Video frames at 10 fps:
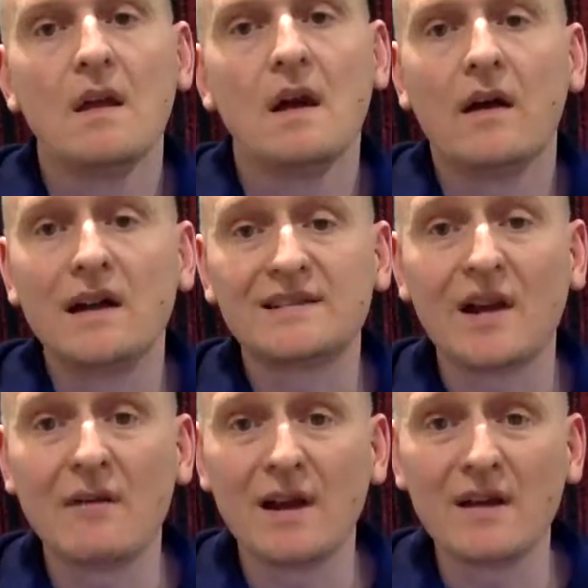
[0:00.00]
Alright, so
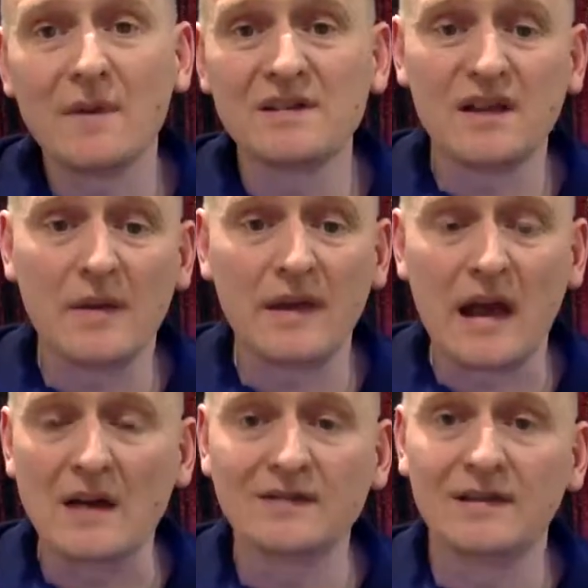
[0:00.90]
I recommend jamming
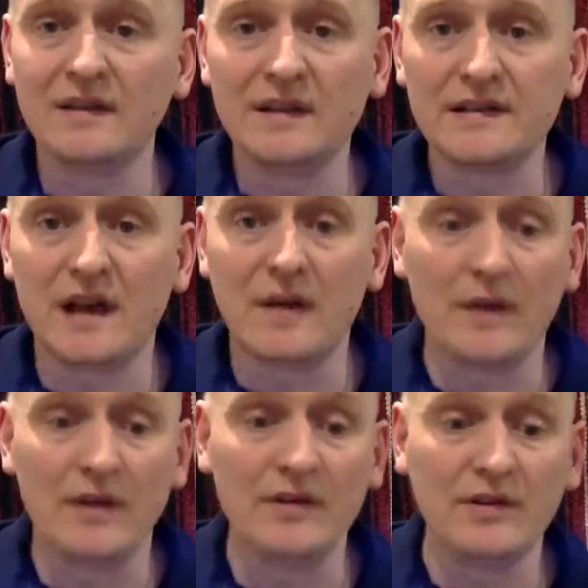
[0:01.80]
out to these.
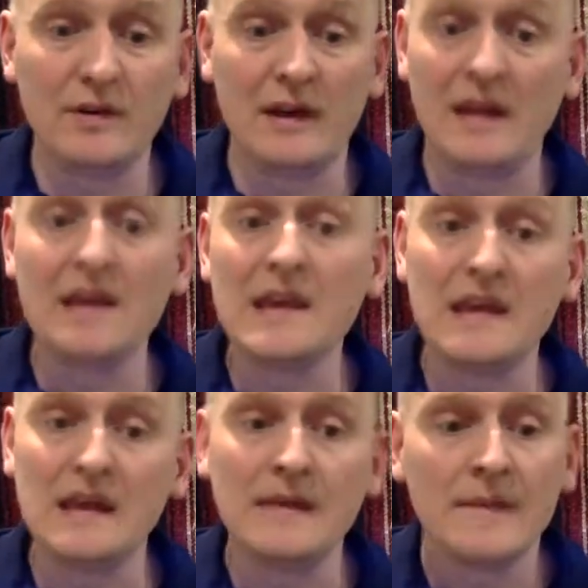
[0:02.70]
Well, you can do it in any
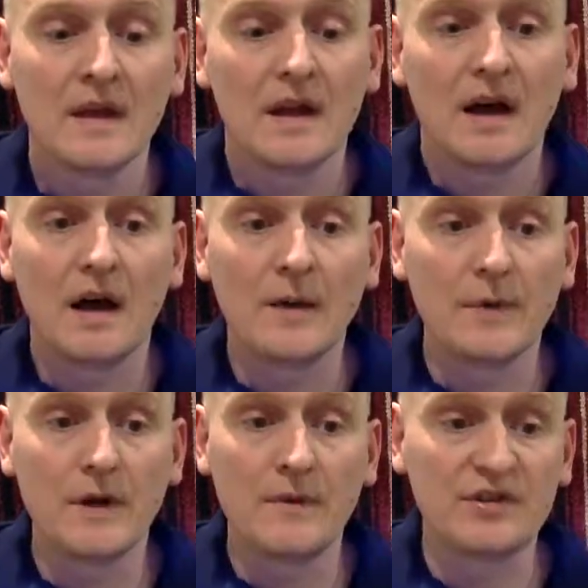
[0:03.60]
key.
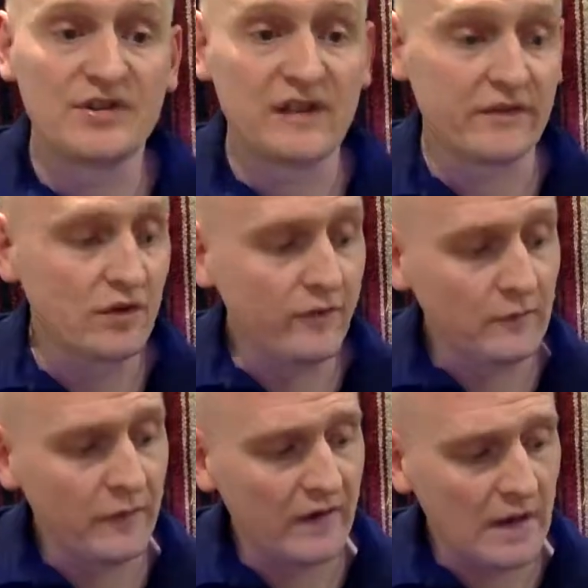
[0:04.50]
Pretty much you just have to
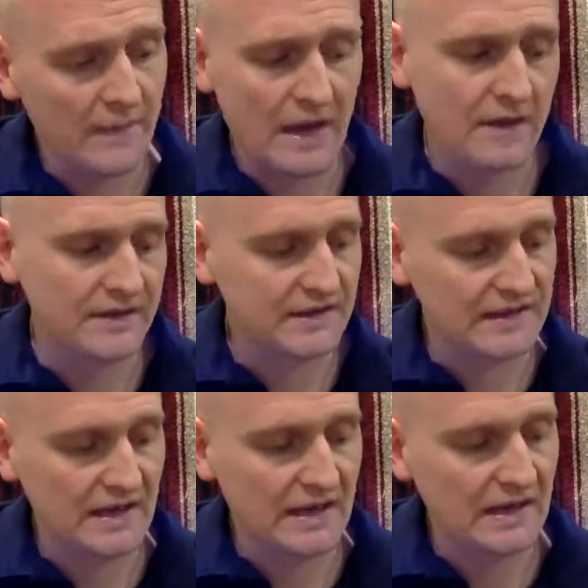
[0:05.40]
move it up and down. This is
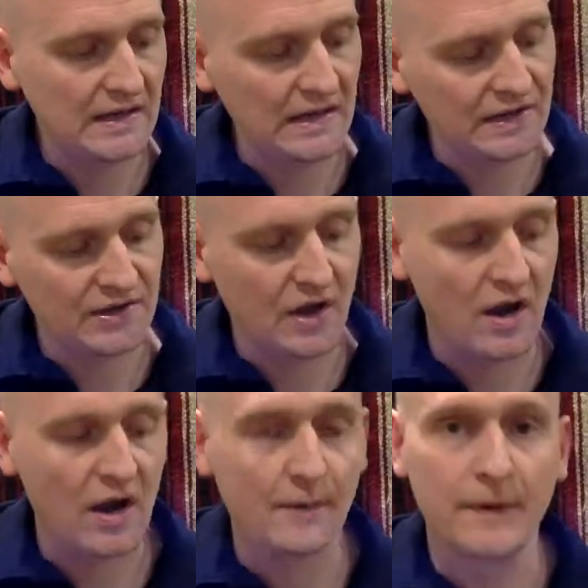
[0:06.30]
D, D
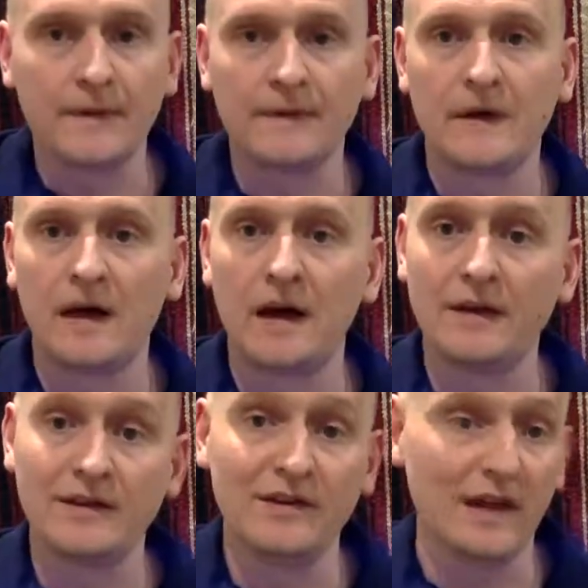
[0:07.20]
sharp,
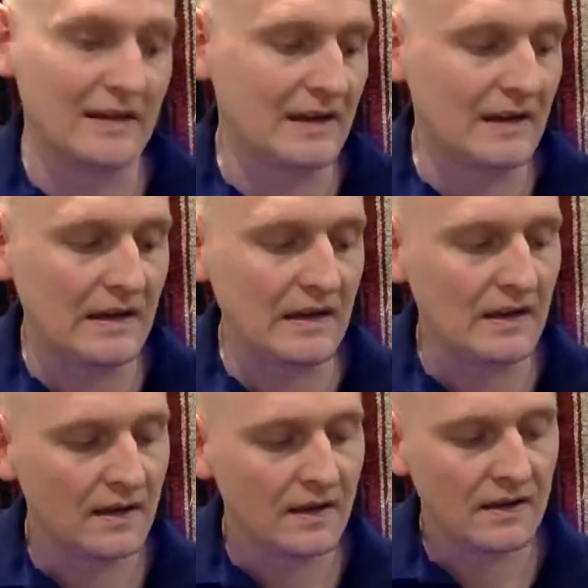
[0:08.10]
then you got
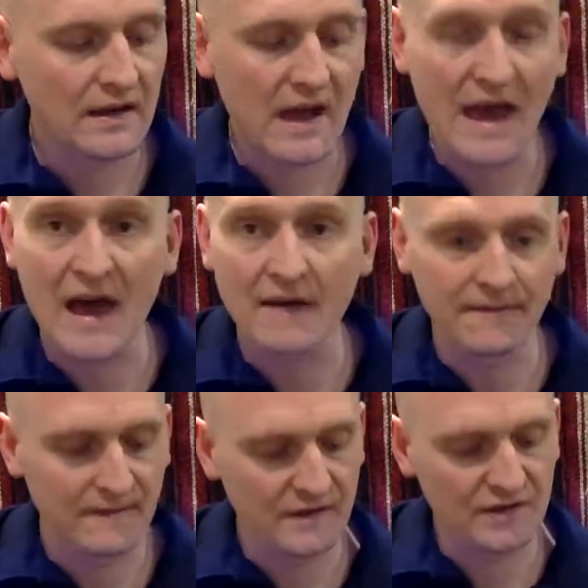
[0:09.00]
E, then F,
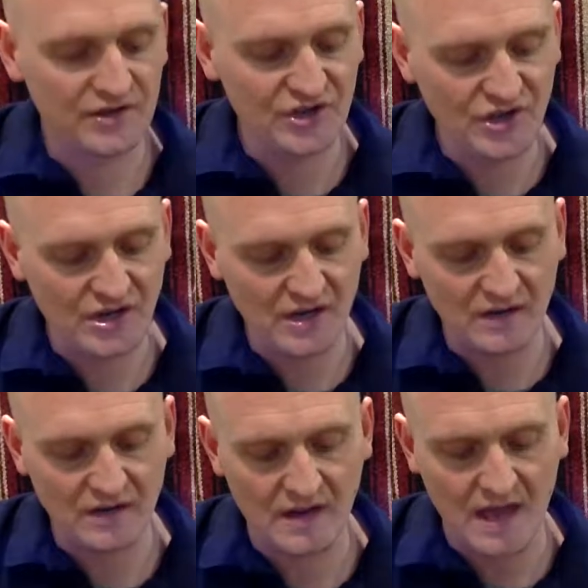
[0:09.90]
and then
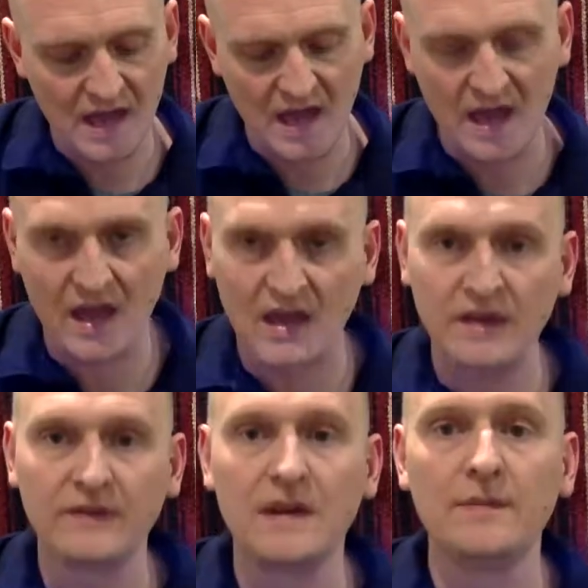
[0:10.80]
G, then
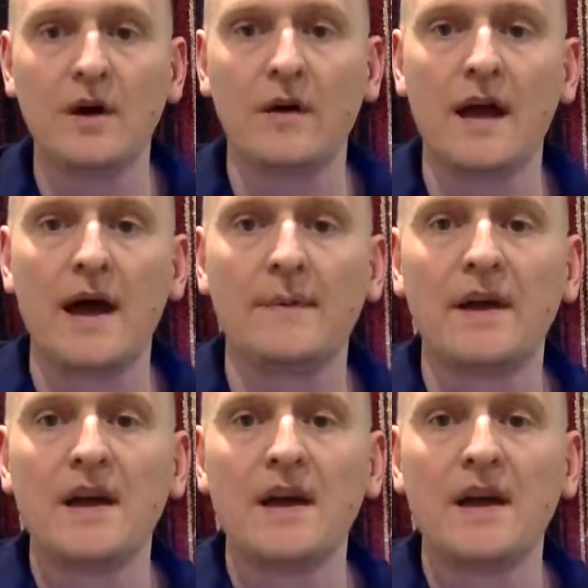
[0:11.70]
A, if you keep going up.